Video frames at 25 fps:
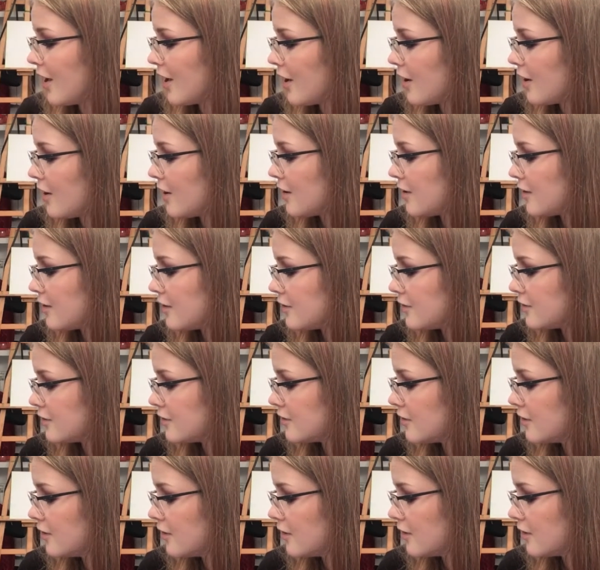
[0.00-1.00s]

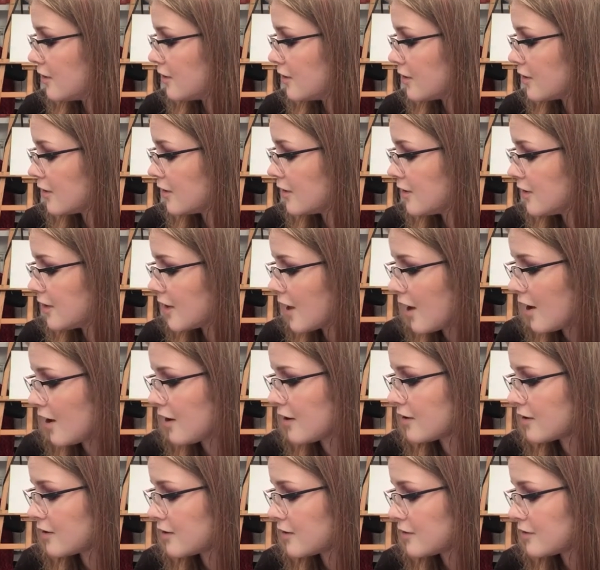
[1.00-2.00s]
And
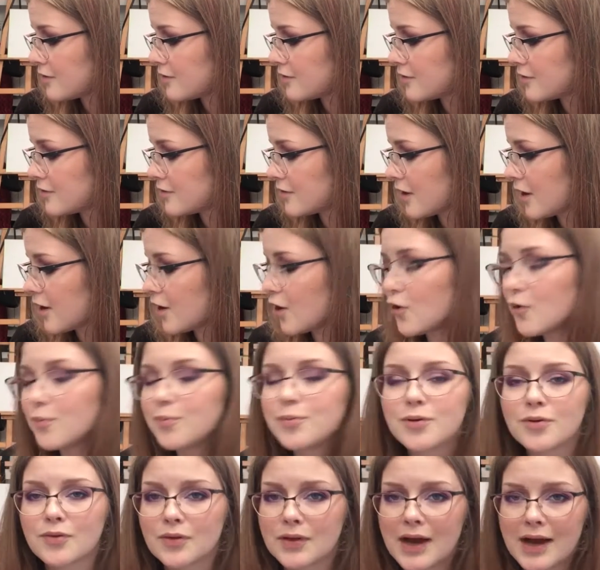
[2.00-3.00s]
yeah, I
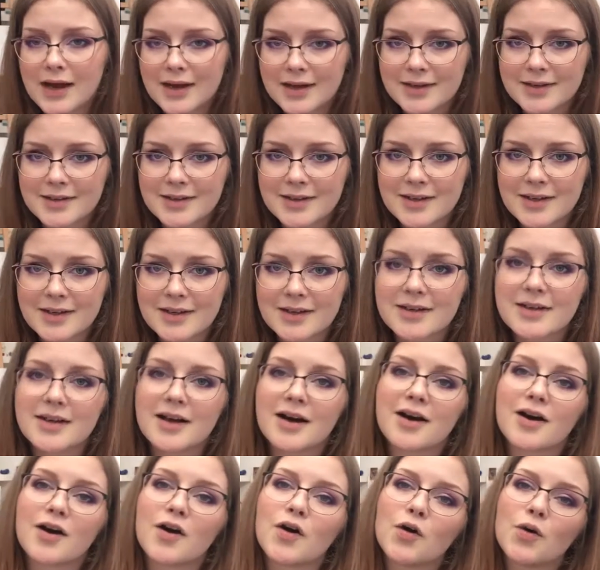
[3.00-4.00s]
hope you liked it.
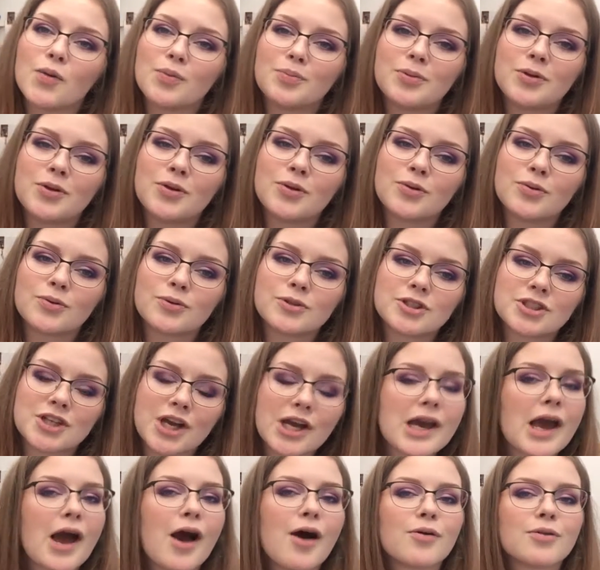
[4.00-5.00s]
I hope you
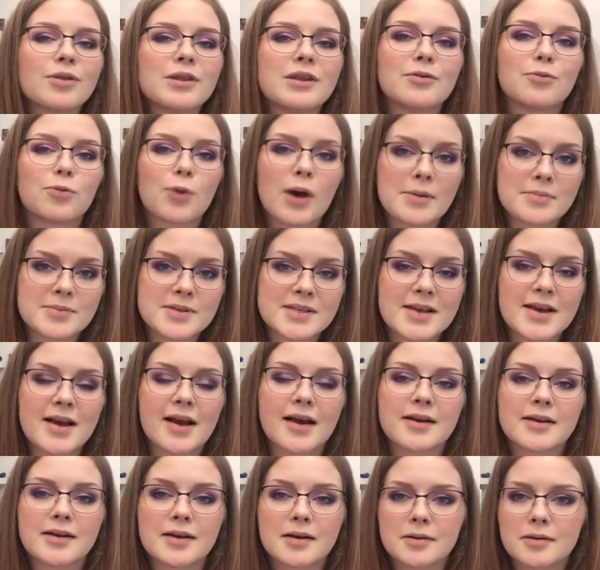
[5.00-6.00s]
check out the
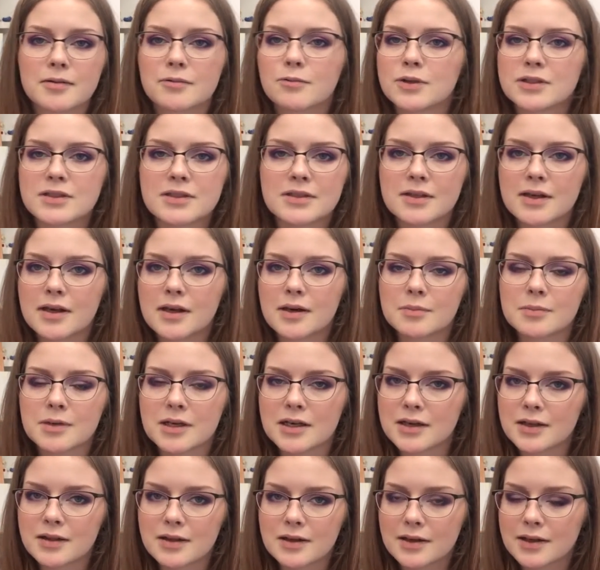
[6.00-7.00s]
website. Once again, I'm
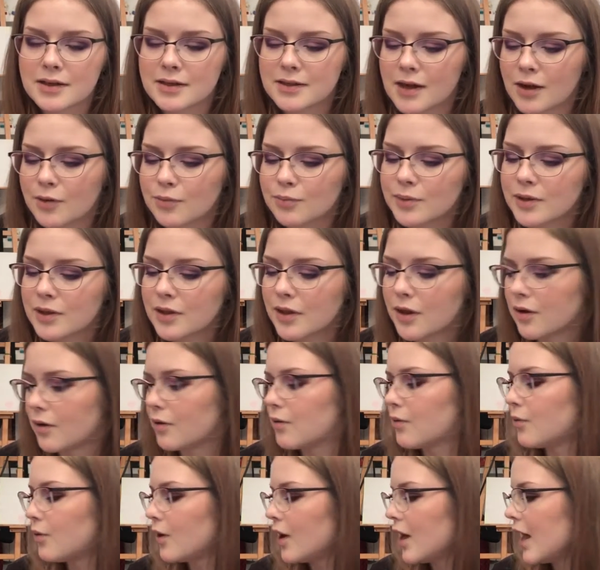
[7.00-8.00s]
gonna link it down
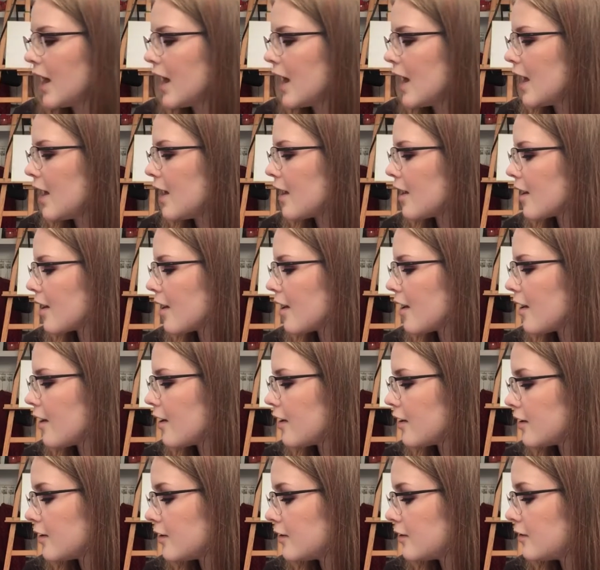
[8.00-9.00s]
below.
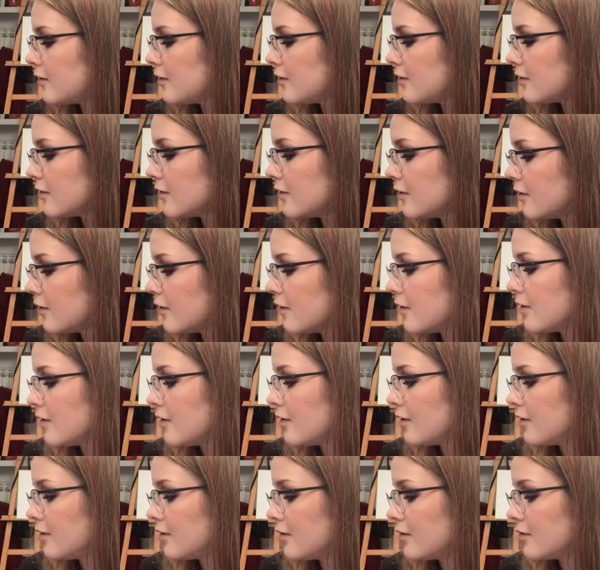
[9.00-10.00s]
And
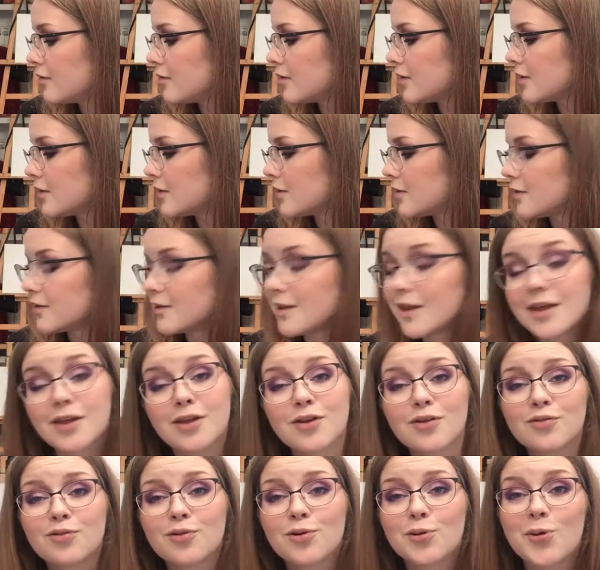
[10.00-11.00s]

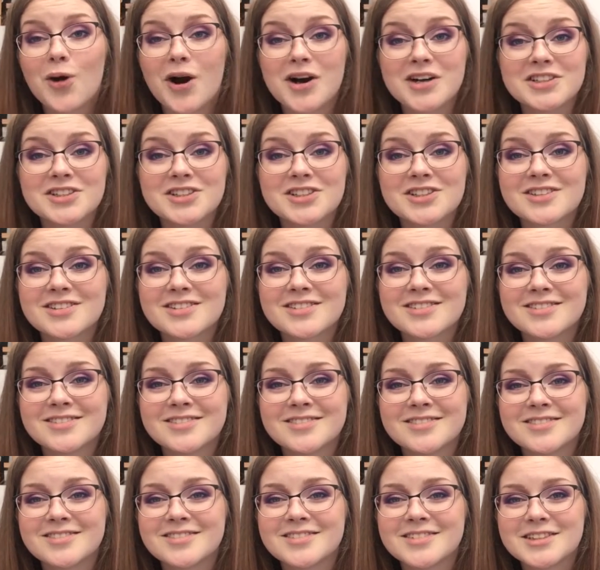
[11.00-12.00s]
thank you for watching.
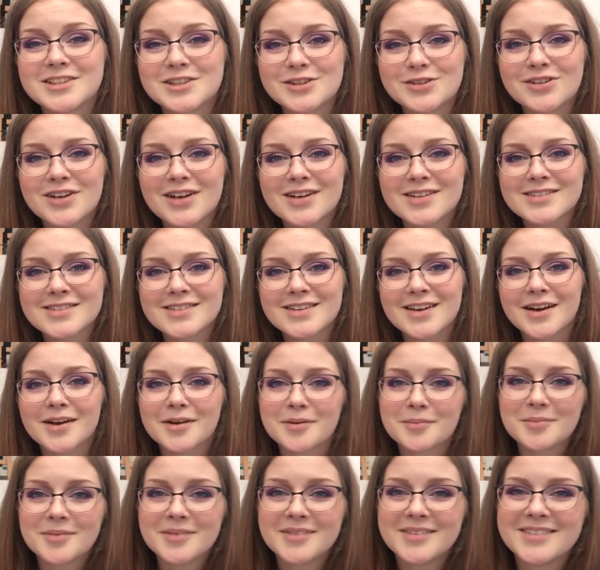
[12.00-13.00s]
See you next
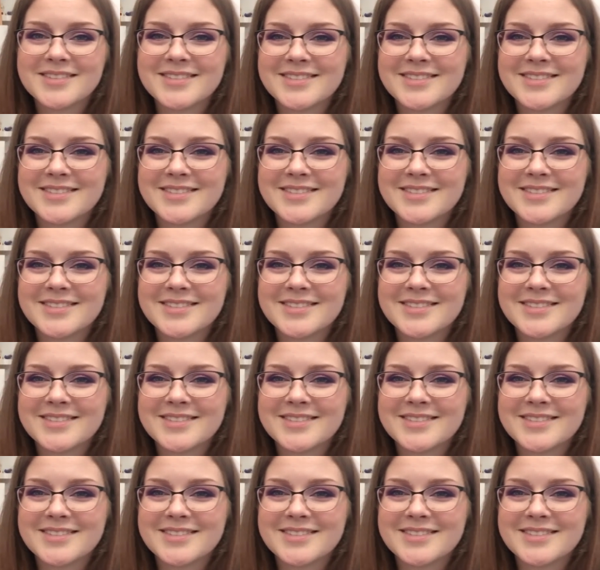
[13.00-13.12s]
time.